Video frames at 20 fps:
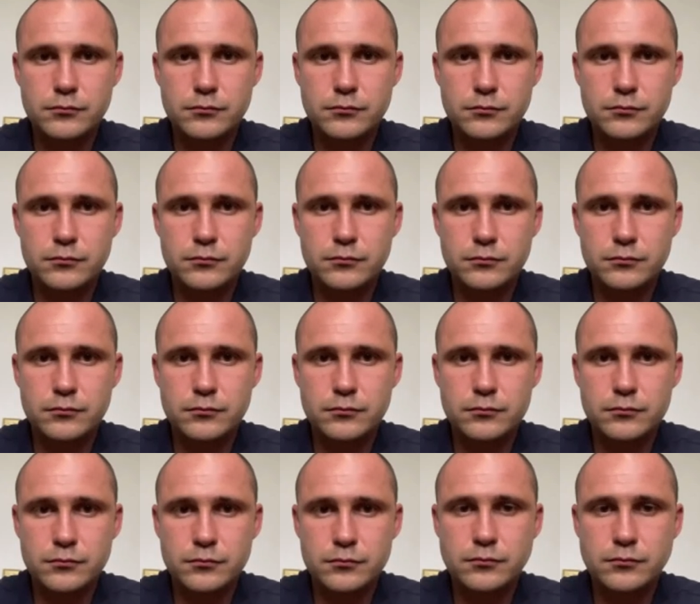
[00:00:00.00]

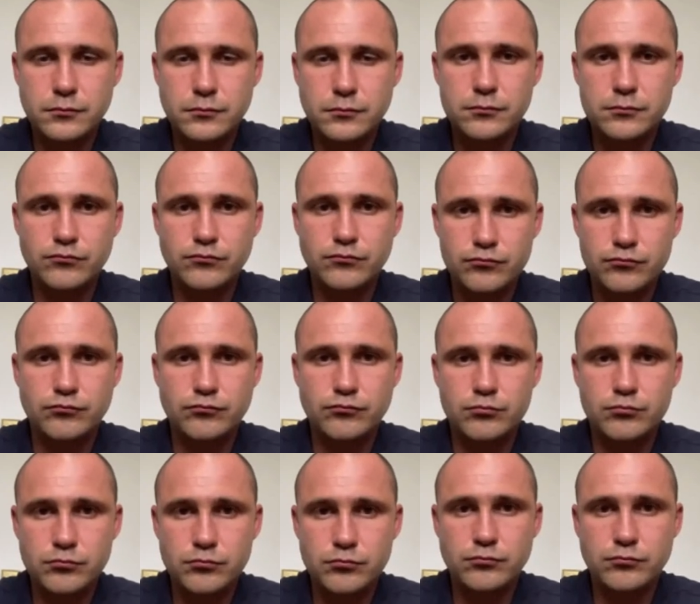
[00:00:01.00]

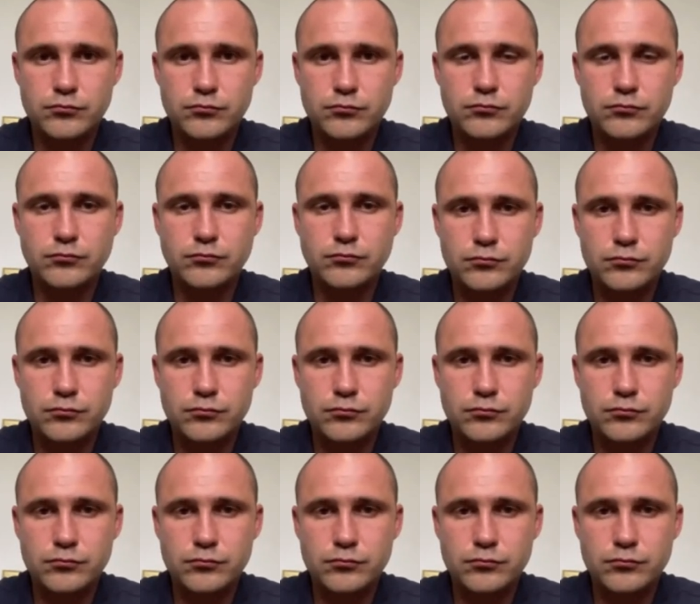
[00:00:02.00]
No words are spoken by the person on screen.